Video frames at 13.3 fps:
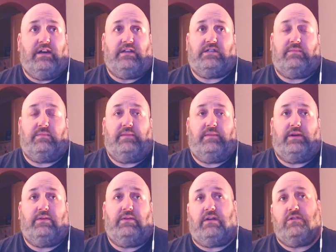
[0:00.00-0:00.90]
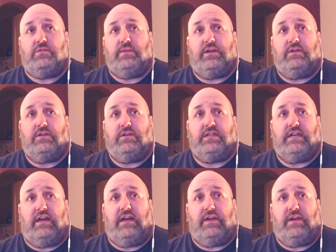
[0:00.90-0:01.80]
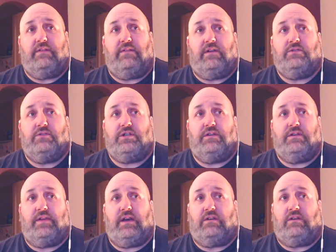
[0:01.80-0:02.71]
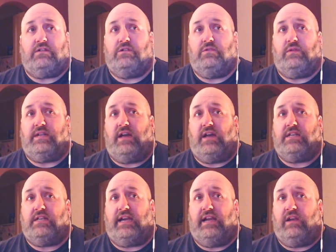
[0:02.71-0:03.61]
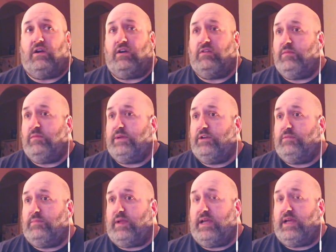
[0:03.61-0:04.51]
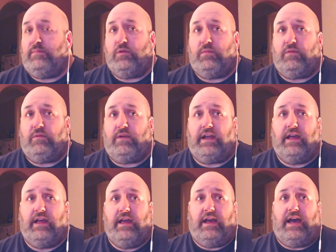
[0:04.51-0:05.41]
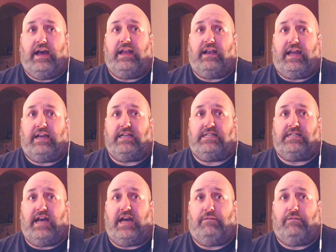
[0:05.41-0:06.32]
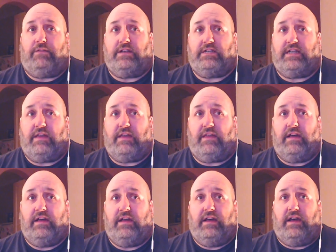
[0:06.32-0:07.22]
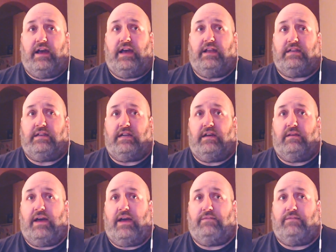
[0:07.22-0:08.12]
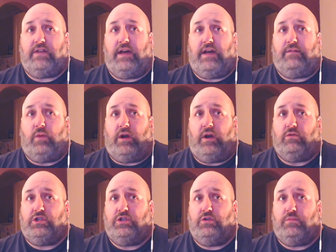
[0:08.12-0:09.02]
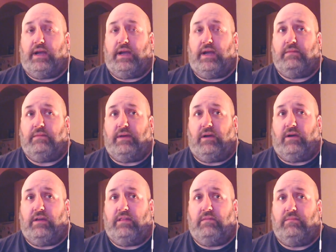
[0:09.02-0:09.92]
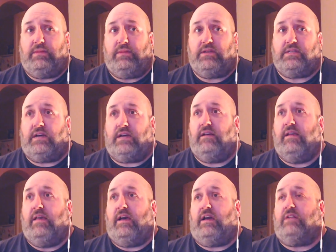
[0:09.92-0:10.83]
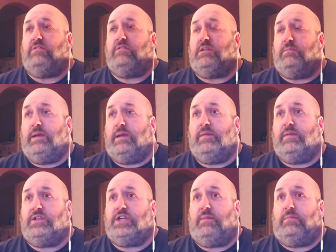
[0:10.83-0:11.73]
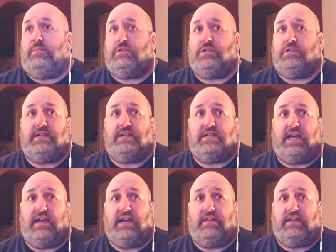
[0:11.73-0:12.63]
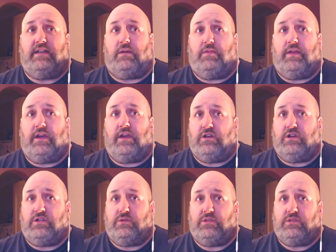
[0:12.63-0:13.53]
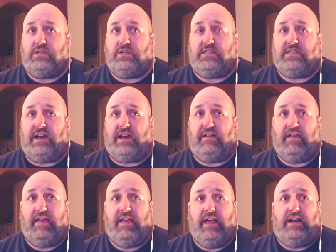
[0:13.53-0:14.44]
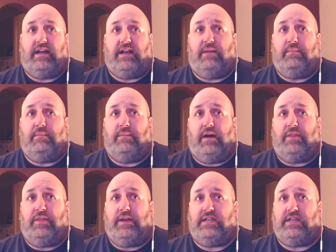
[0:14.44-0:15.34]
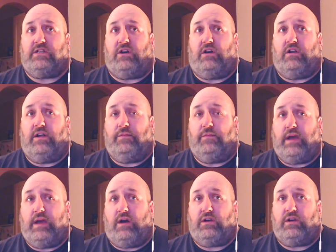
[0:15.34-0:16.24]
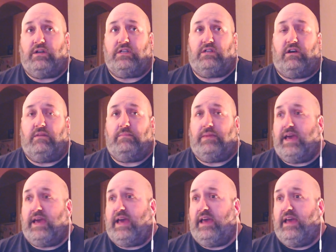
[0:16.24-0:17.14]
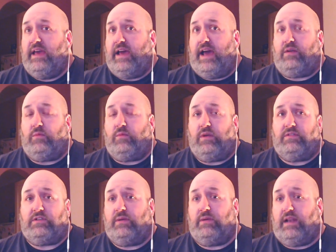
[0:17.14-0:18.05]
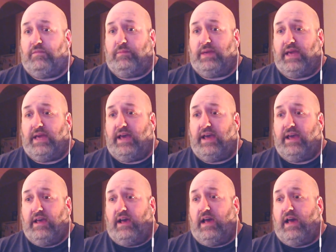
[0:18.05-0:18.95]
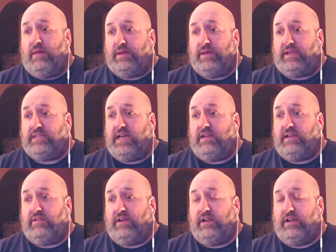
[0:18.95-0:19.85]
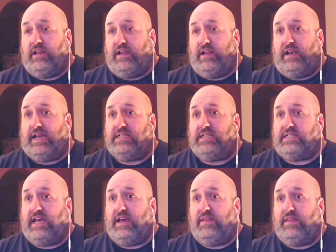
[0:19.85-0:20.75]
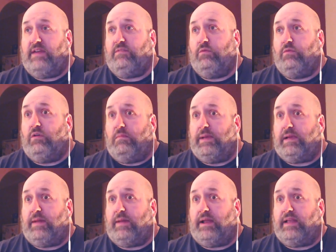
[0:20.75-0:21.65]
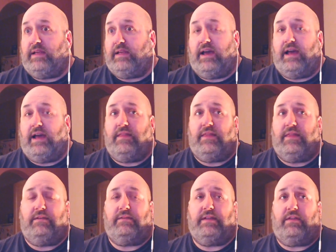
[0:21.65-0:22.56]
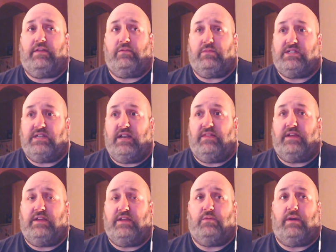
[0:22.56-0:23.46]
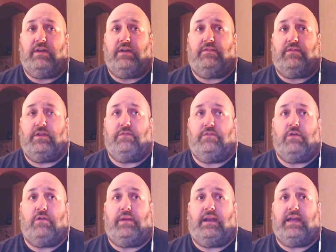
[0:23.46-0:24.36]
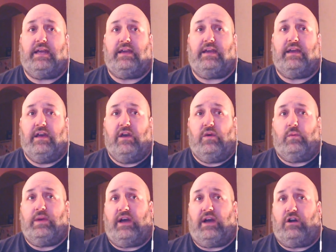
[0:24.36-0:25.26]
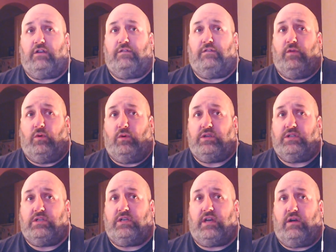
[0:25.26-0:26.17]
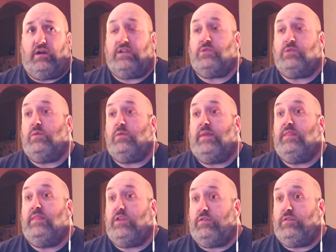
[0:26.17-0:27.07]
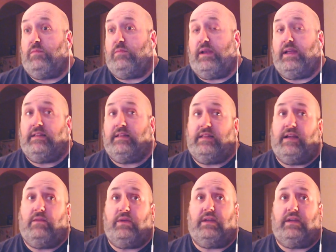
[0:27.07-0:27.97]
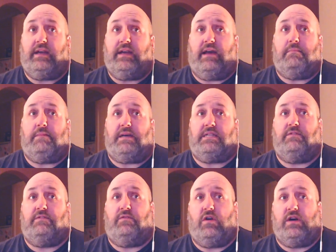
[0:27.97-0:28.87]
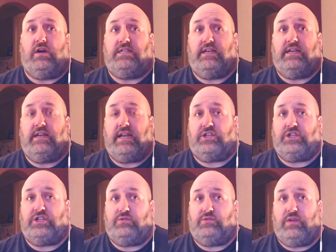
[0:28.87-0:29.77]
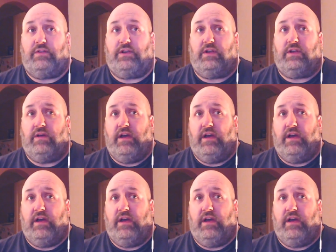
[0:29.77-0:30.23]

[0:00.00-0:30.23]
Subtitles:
And so maybe, who knows, we could see another evolution of the Arsenal attacking lineup where we could play a Boomerang and Lacazette up front together, and have 1 or 2 playing in behind them, because I know some people in the chat box have been saying they don't think Ozil's going to stay. I think it's got a lot. If we are going to sign Pierre, and we'll have Pierre, Mkhitaryan, Lacazette, they're all on big money. And now that we're still in the Europa League, we can't afford to go, unless we win the Europa League, then we can get a massive rise in next year's revenue.